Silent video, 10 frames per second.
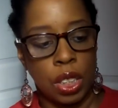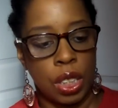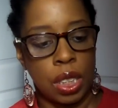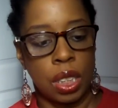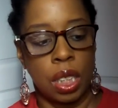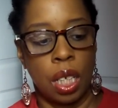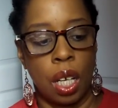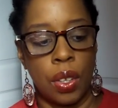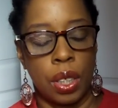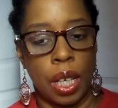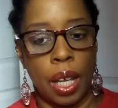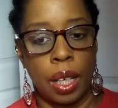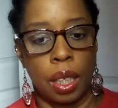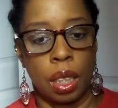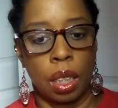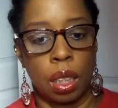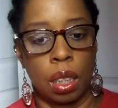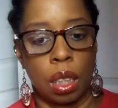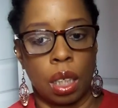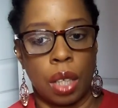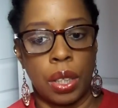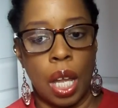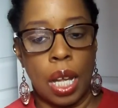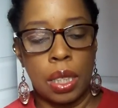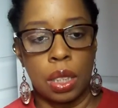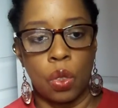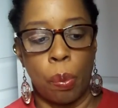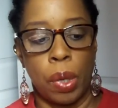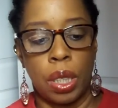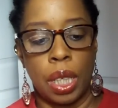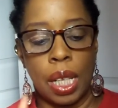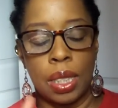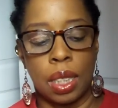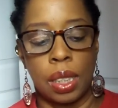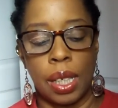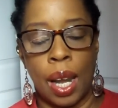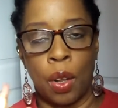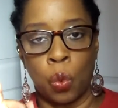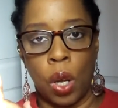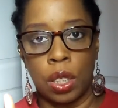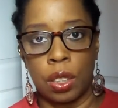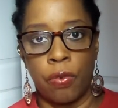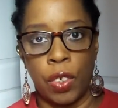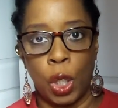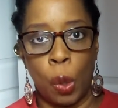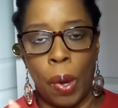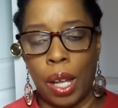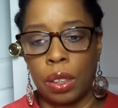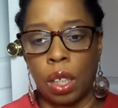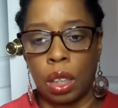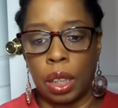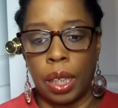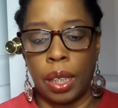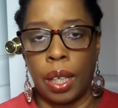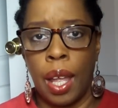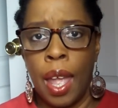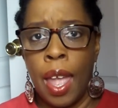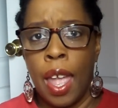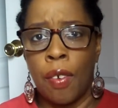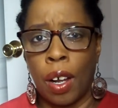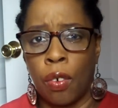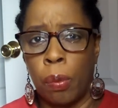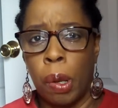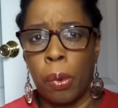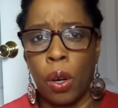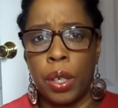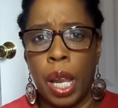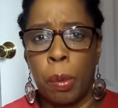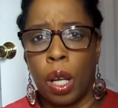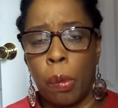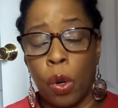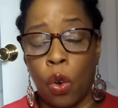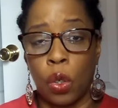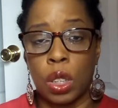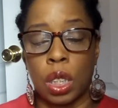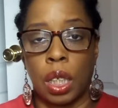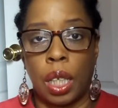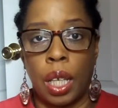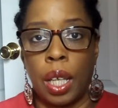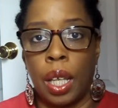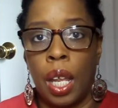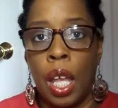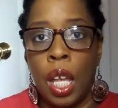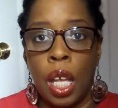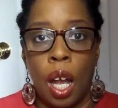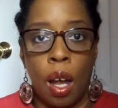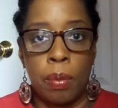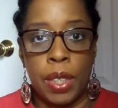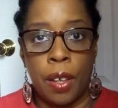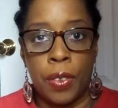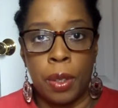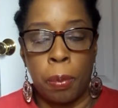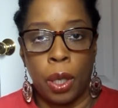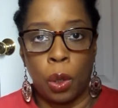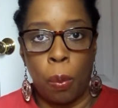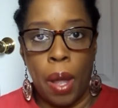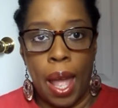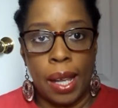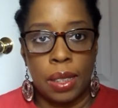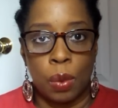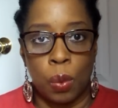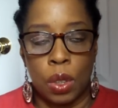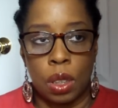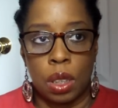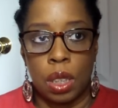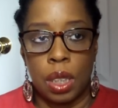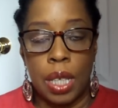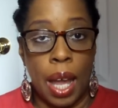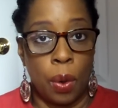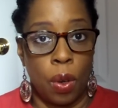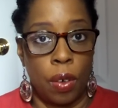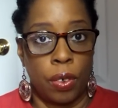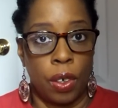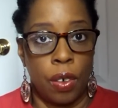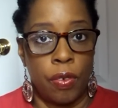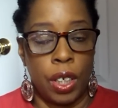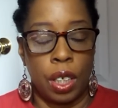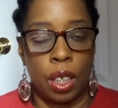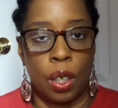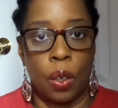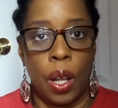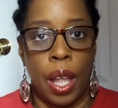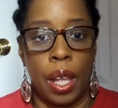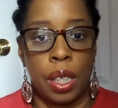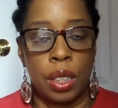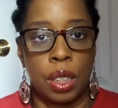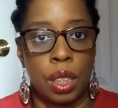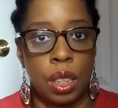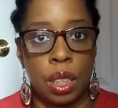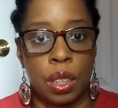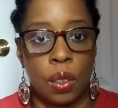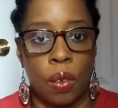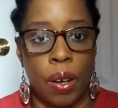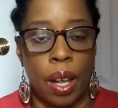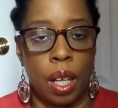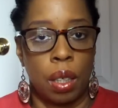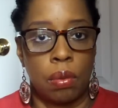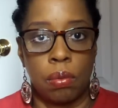just the other night, I think I got this on Monday. That Sunday night, I was watching a video by a young lady. If I can remember her name and come across it again, um, Death to Pillow Packs was the title of her video. And she is so right